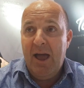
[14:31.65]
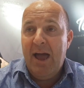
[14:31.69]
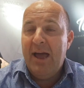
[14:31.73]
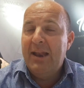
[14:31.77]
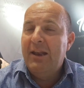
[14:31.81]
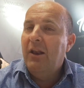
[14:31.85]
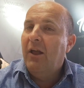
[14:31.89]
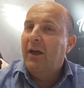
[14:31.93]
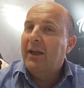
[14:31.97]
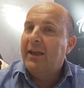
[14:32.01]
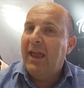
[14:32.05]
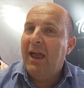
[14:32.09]

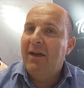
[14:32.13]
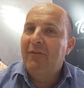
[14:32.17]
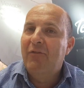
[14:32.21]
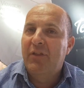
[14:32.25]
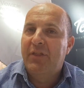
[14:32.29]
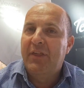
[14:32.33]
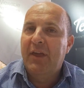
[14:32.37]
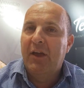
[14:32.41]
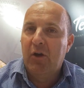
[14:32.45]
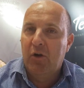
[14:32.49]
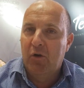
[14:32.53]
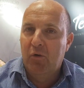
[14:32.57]
And like
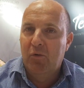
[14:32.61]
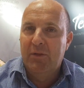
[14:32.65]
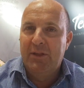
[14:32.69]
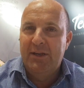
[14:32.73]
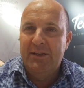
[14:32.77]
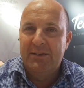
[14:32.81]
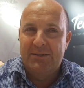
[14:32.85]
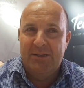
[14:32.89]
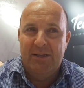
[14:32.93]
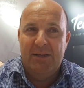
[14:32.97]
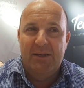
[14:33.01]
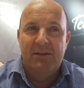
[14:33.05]
everything on all
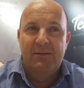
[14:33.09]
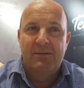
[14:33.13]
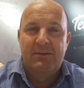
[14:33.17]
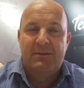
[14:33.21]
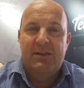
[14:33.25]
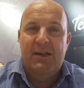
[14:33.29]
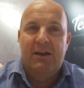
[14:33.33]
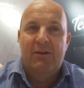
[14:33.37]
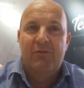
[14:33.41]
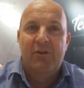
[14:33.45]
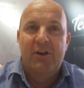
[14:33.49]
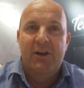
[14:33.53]
these things,
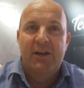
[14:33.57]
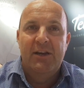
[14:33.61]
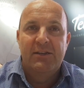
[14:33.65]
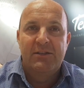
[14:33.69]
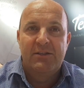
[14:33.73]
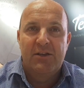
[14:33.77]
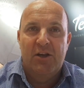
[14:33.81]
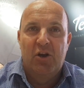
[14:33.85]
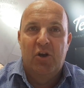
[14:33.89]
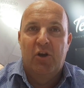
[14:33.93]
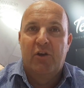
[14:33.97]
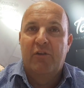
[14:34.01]
there
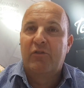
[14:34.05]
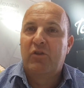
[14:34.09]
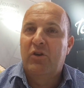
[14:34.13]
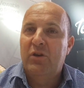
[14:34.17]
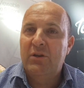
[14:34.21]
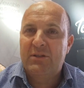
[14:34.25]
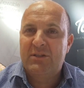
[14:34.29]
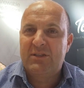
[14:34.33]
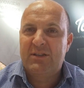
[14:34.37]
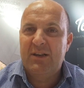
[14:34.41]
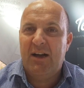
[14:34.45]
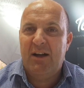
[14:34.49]
is a lot of
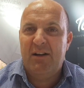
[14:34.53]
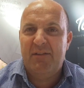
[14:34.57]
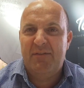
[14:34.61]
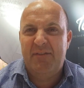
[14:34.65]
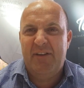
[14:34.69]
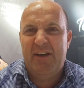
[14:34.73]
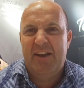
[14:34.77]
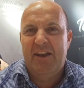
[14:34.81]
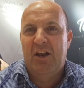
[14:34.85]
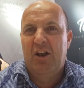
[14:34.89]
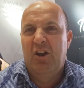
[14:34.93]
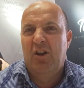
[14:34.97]
good stuff
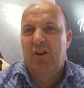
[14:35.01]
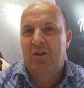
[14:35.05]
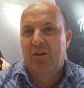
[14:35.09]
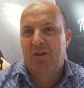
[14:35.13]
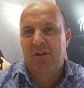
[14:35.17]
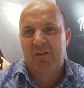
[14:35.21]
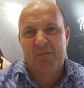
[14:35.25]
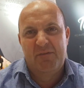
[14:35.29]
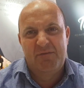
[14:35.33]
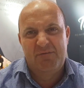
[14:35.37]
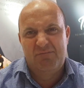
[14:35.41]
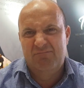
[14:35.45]
and a lot
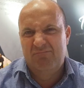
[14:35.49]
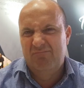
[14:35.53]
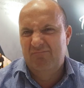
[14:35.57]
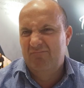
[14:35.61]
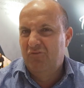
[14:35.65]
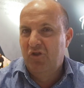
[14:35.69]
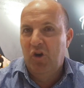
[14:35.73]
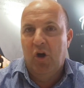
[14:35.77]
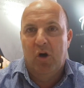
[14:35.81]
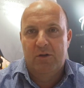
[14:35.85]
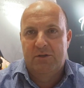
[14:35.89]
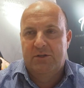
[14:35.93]
of
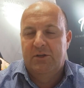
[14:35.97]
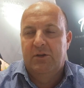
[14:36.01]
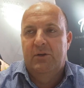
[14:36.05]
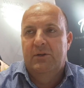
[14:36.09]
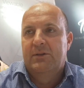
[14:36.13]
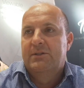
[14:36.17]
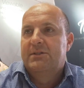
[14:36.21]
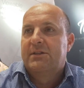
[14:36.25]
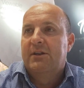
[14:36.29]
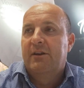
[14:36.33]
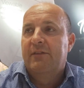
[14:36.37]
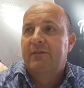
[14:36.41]
not so
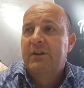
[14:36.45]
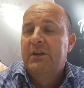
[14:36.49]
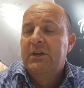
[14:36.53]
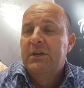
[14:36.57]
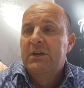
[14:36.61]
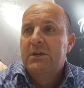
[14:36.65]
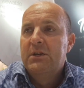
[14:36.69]
good stuff.